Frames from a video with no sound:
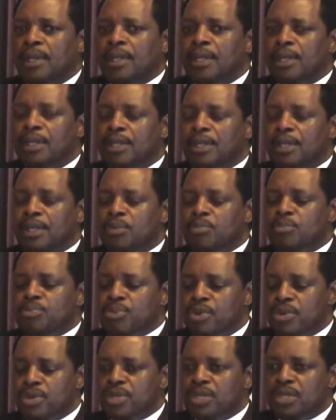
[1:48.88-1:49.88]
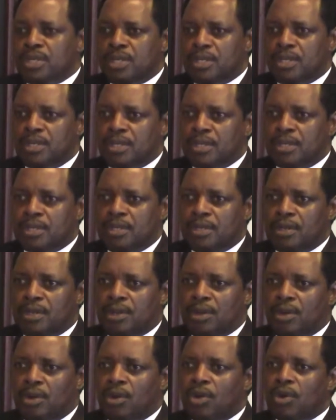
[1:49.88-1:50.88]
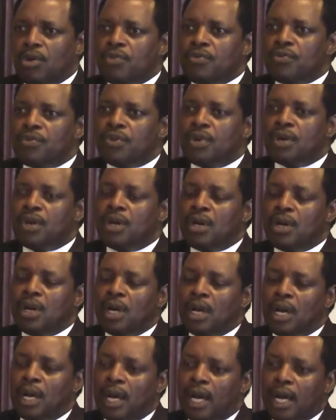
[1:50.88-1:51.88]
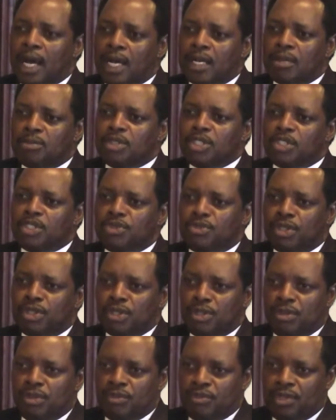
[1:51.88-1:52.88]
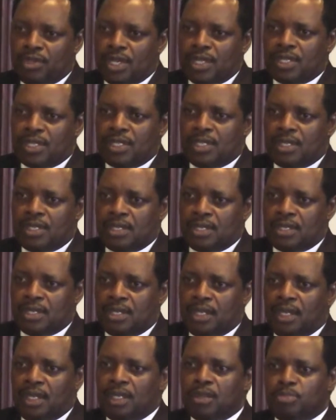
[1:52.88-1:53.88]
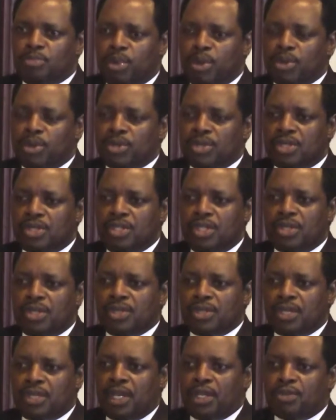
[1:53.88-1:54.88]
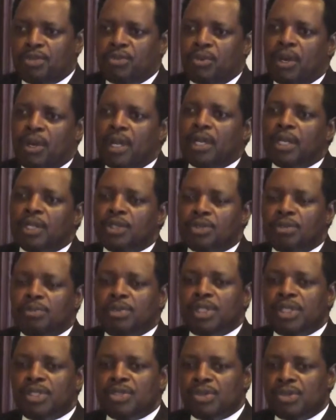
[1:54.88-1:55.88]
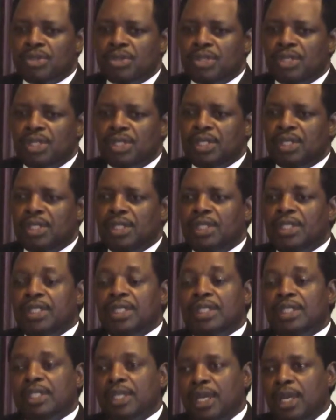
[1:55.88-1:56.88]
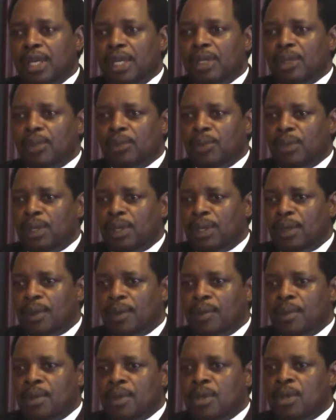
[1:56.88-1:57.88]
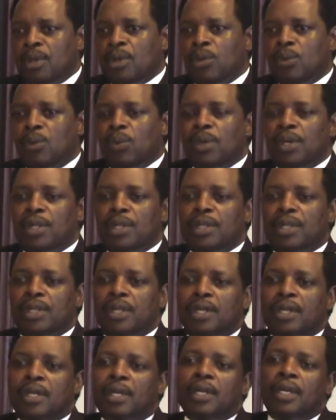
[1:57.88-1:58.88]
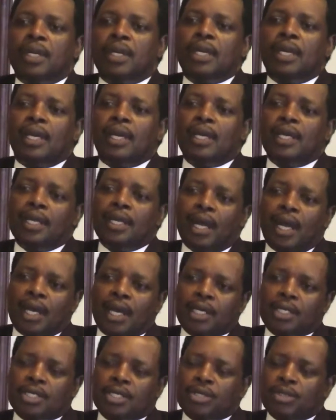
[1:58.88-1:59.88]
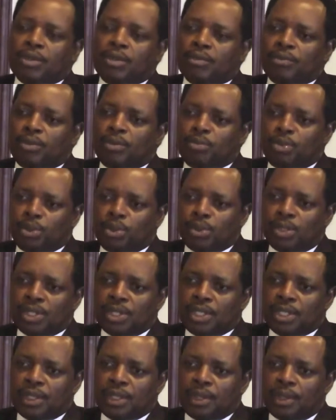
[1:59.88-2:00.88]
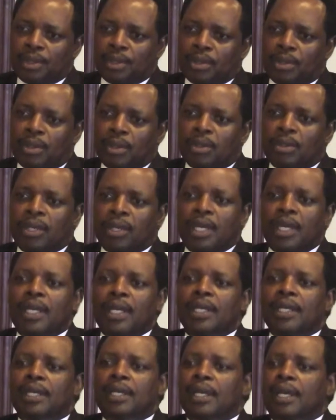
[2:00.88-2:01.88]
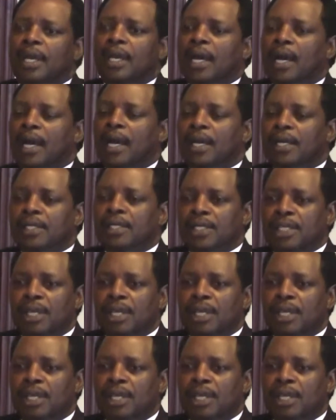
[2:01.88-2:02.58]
the process of administration of justice in post-genocide Rwanda to be associated in any way with any acts of impunity or any idea